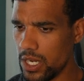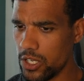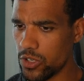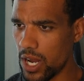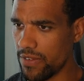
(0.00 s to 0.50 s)

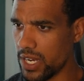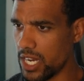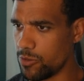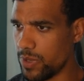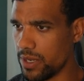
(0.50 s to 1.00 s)
Drive
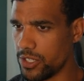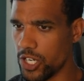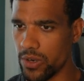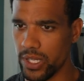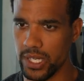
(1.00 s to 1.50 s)
engagement,
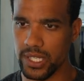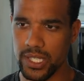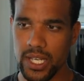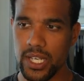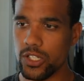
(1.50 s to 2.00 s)
generate leads.
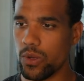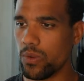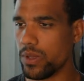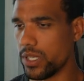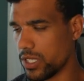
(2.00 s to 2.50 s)
So
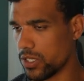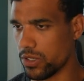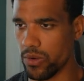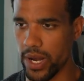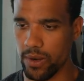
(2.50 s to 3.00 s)
this is
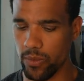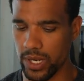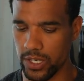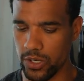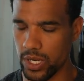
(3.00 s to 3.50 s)
great. We
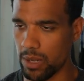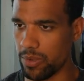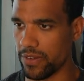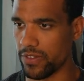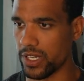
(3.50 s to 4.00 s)
can do a couple
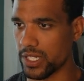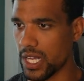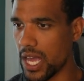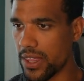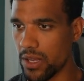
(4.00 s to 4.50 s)
of different things.
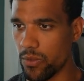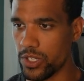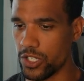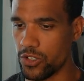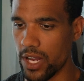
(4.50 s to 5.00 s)
I think we
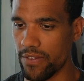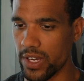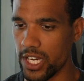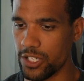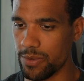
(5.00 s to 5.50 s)
should drive
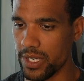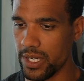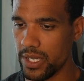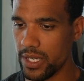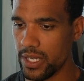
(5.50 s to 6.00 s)
engagement
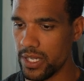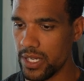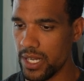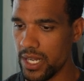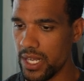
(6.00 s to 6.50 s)

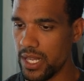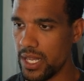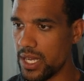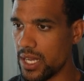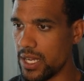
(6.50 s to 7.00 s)

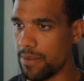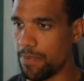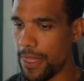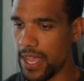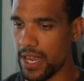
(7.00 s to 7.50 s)

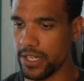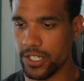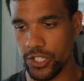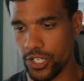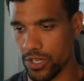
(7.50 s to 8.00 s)

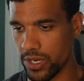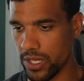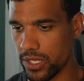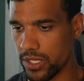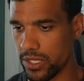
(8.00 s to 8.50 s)
and generate
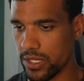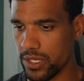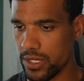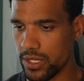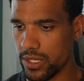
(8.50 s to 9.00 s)
leads.
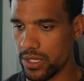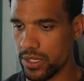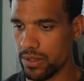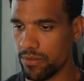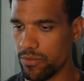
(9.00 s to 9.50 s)

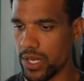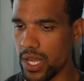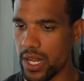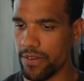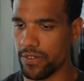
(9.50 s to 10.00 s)
They
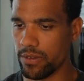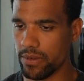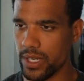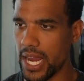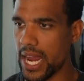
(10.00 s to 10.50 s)
kind of
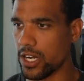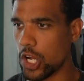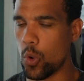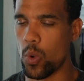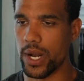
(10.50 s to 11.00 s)
can
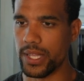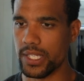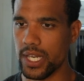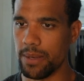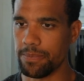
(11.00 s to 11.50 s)
go one and the
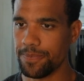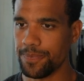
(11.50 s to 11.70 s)
same.